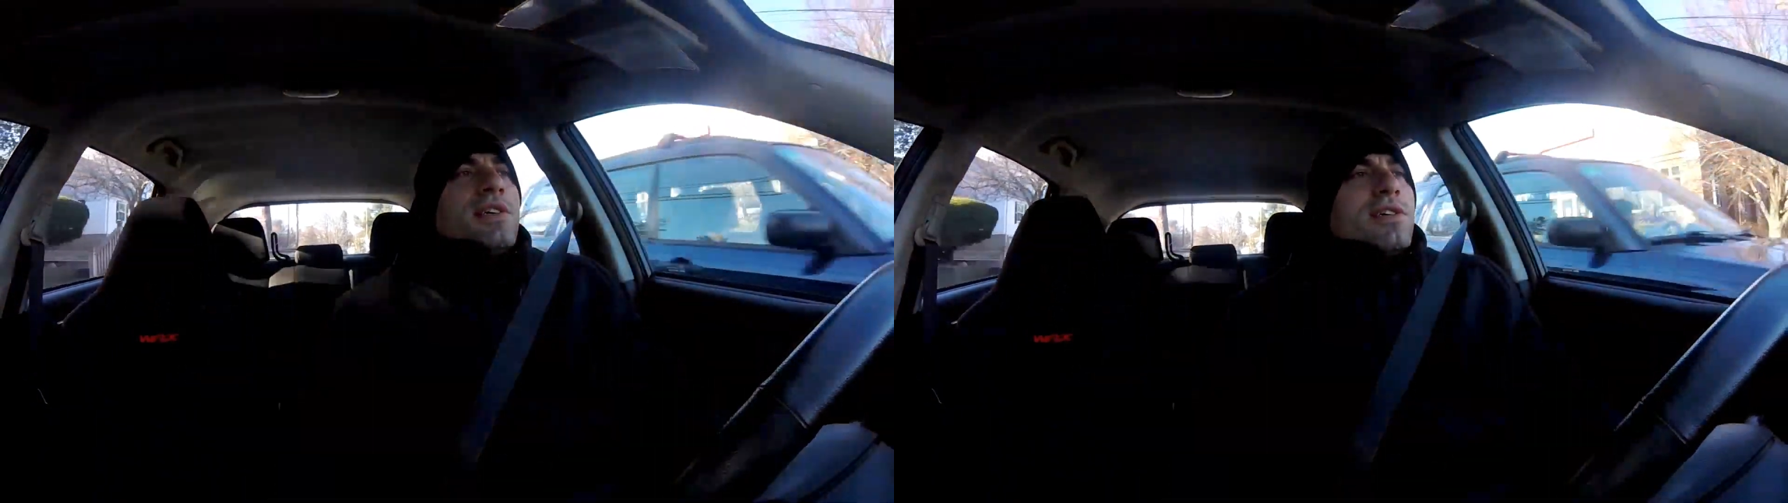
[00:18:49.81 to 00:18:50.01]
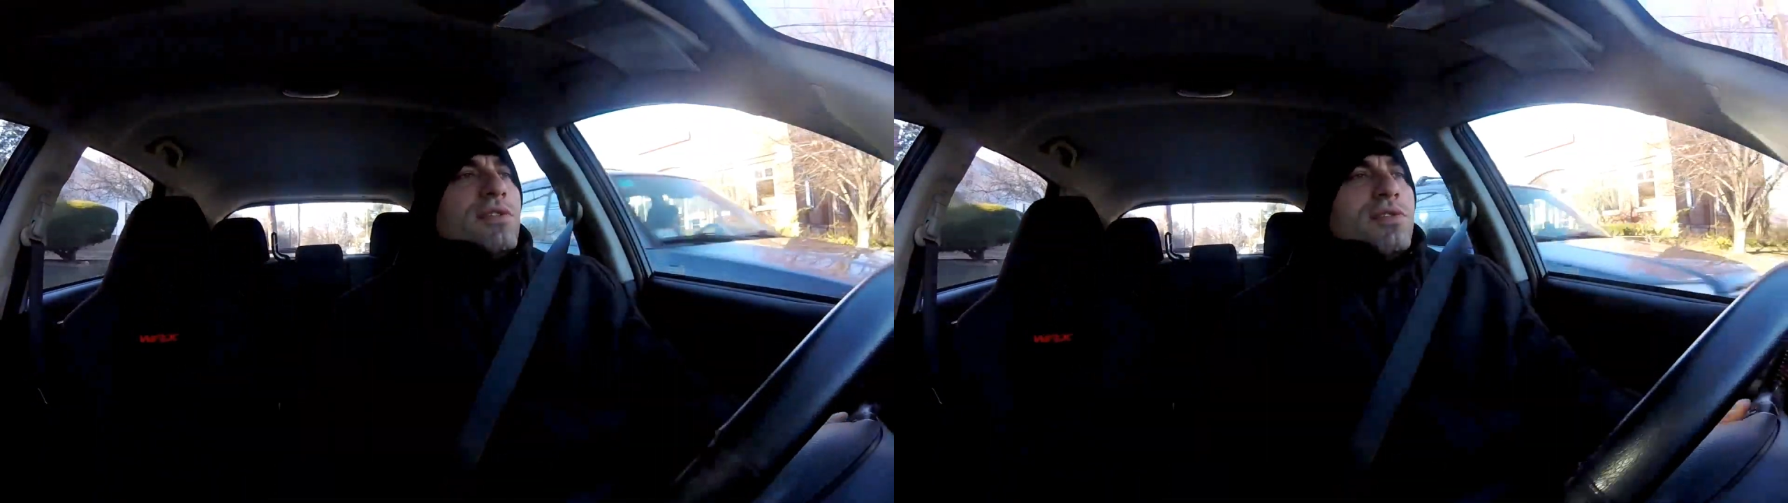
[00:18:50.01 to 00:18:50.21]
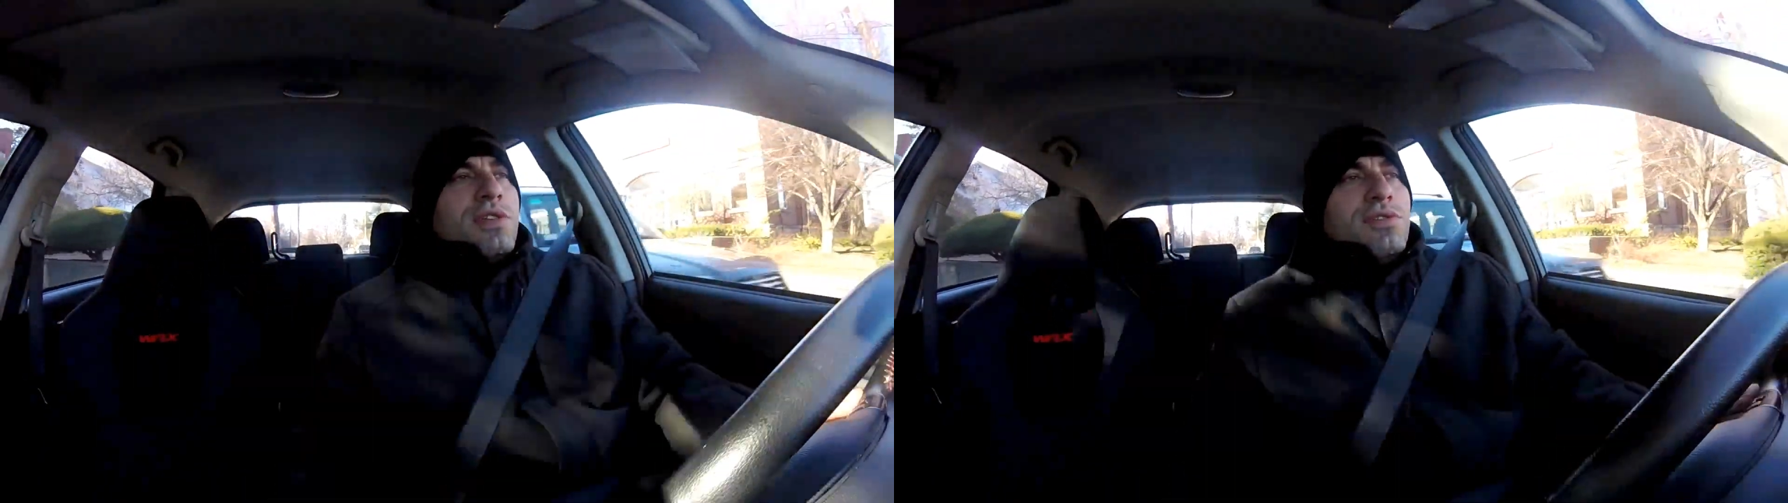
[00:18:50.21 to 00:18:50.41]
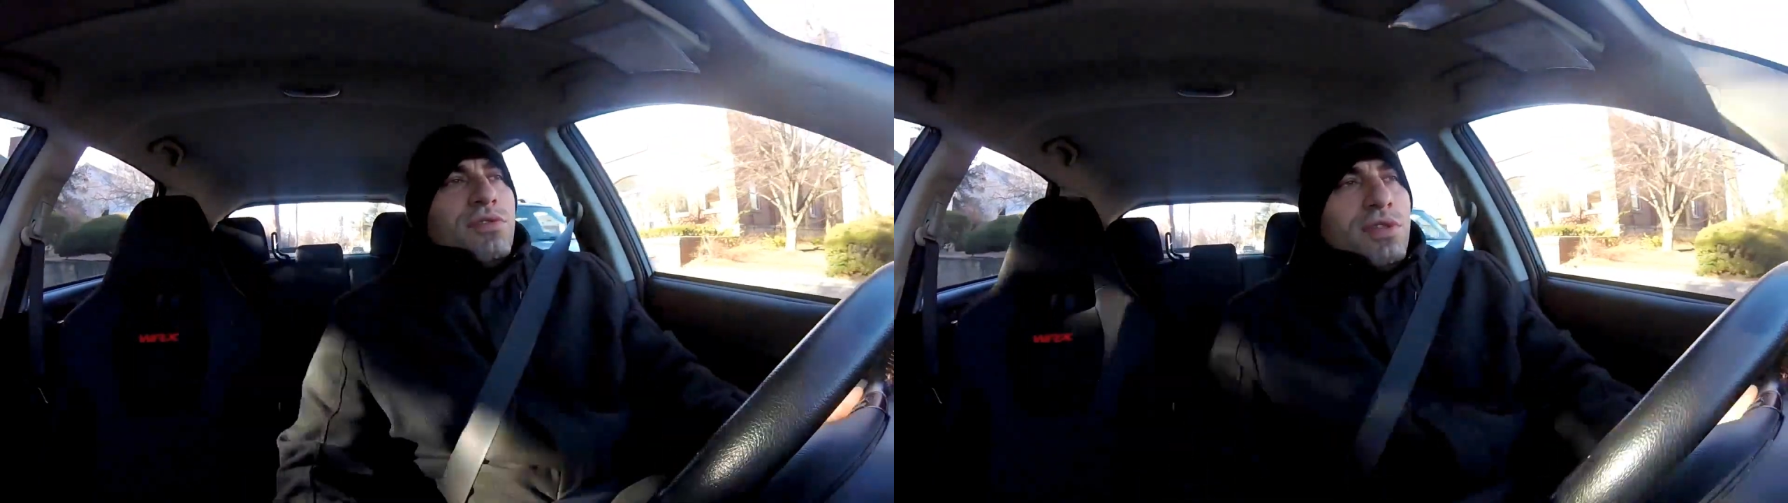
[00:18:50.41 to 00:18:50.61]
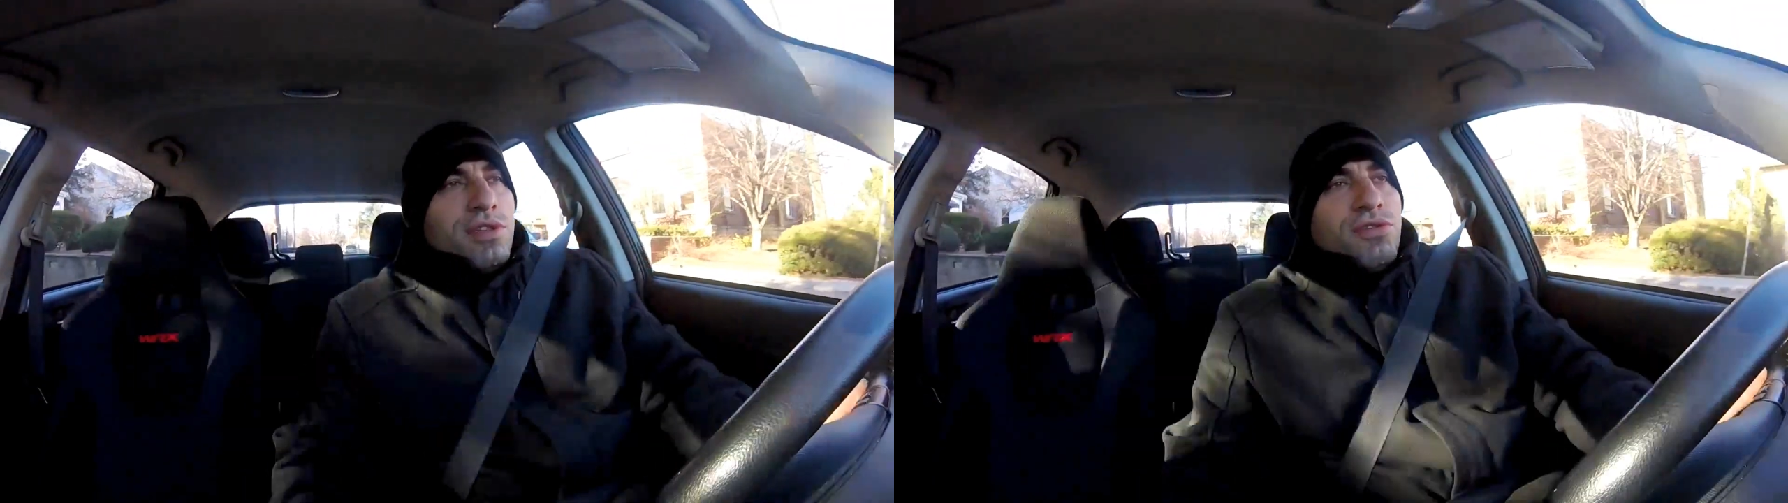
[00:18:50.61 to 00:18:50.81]
you know, there's
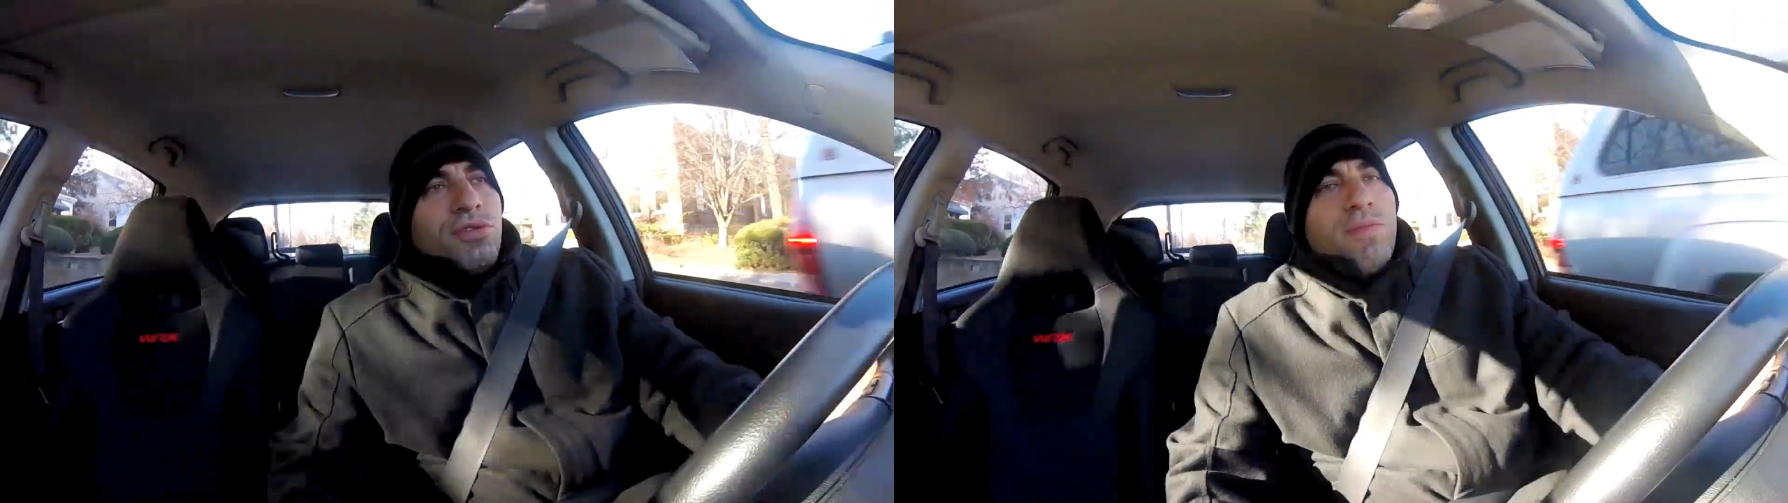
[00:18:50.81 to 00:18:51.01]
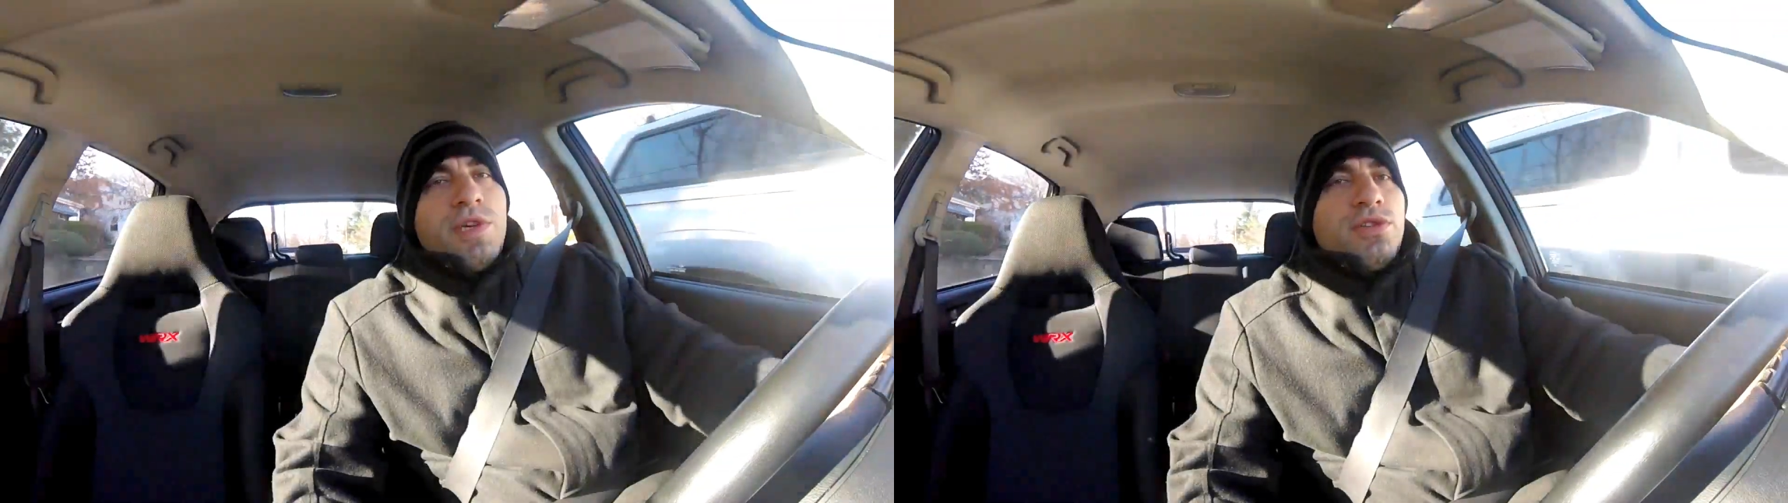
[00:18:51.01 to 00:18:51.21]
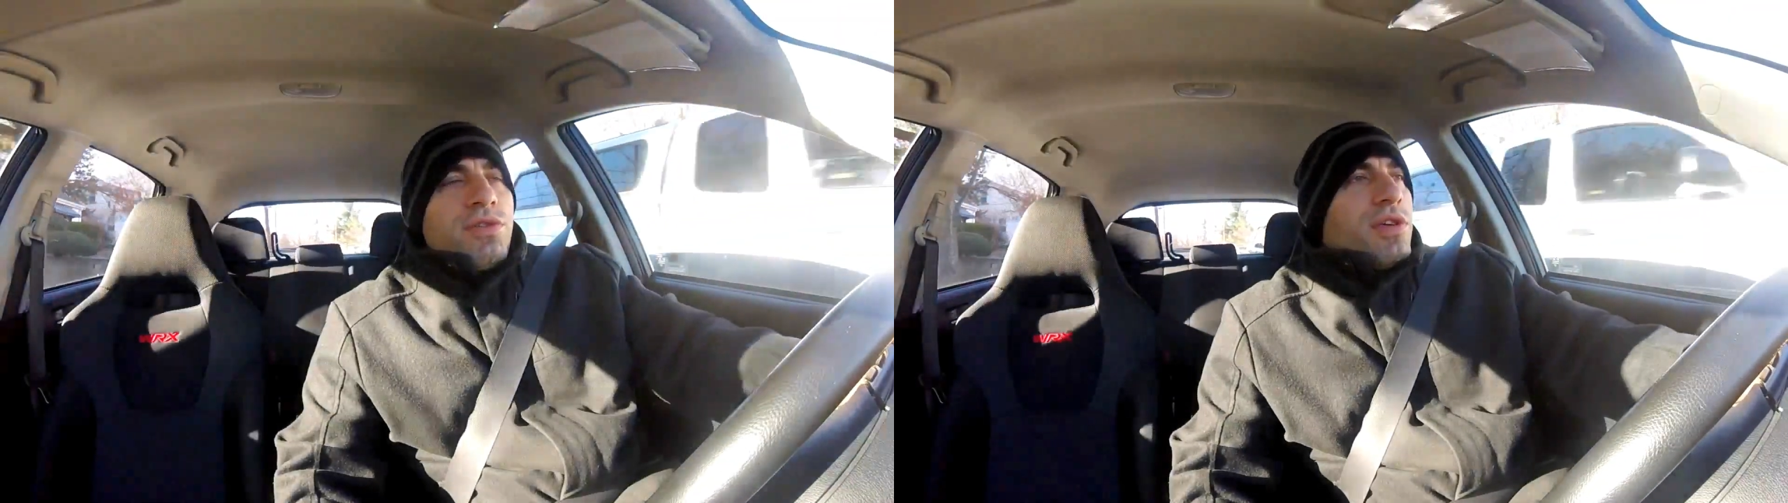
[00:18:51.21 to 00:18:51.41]
only so much